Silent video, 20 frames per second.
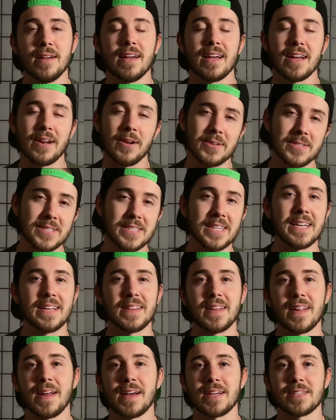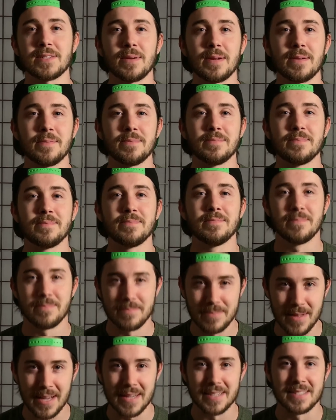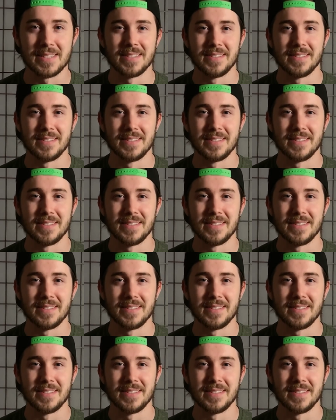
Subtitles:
and I'll see you in the next one. Thanks.